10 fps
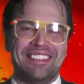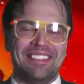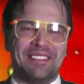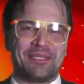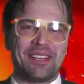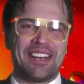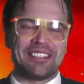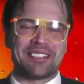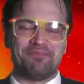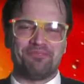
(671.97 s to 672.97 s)

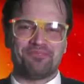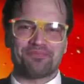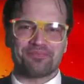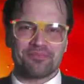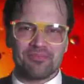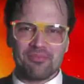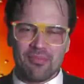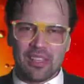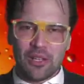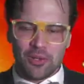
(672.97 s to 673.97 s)
Right.
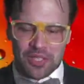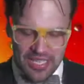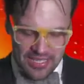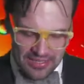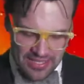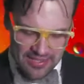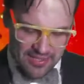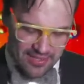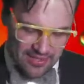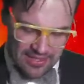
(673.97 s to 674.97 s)
Okay,
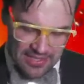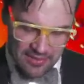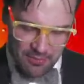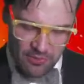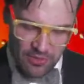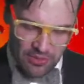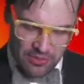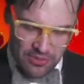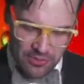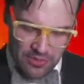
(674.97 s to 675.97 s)
let's move on
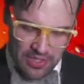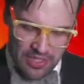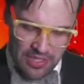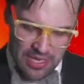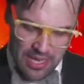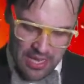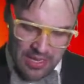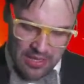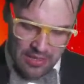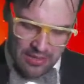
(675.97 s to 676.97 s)
to
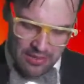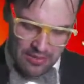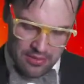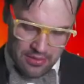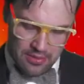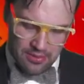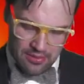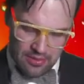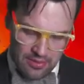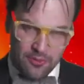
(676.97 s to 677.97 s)
the
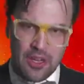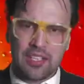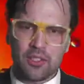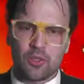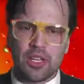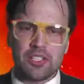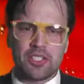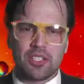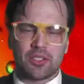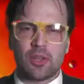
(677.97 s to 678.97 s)
final
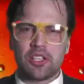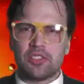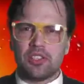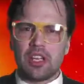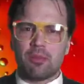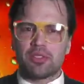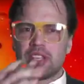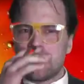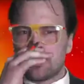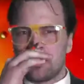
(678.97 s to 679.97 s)
question. Question number
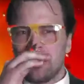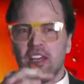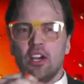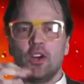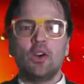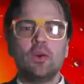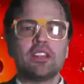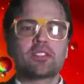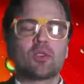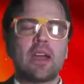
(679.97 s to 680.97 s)
10. Who
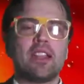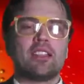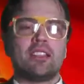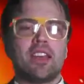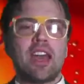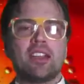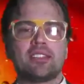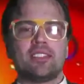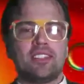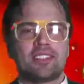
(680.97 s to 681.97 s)
is credited as
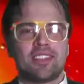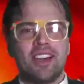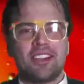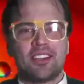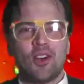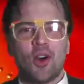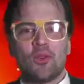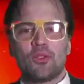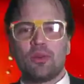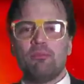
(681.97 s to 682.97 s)
the designer
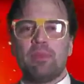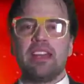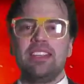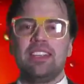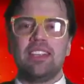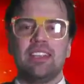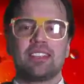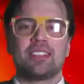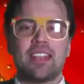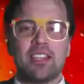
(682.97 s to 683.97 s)
of the many
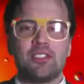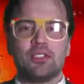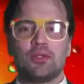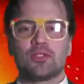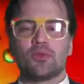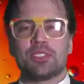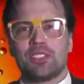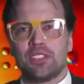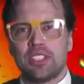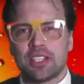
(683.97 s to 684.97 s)
statues which
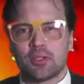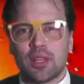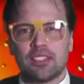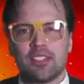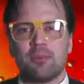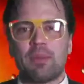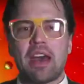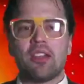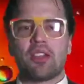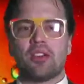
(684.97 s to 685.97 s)
decorated the
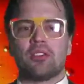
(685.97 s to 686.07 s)
Pantheon?